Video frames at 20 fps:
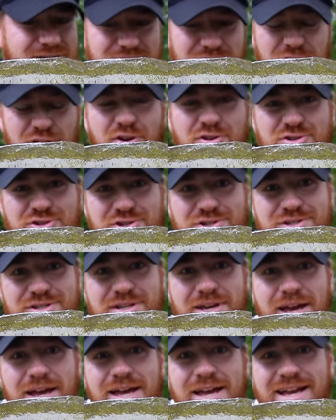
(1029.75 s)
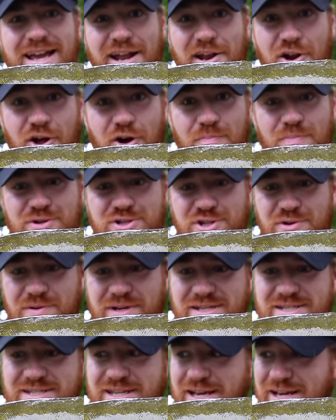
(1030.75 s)
They're not just getting an
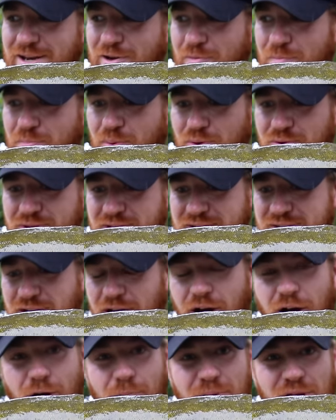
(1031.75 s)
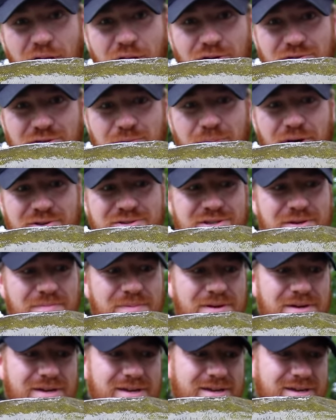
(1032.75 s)
opportunistic little bug that's hopping along the bottom.
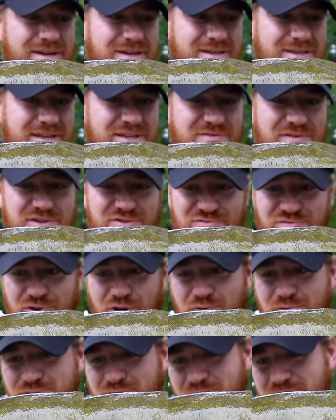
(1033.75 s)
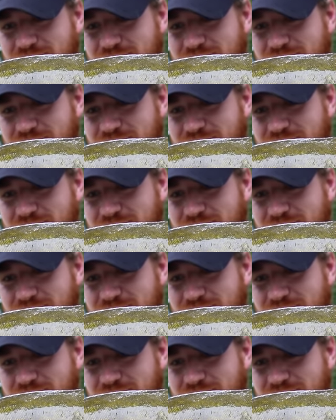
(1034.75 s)
This fish rose up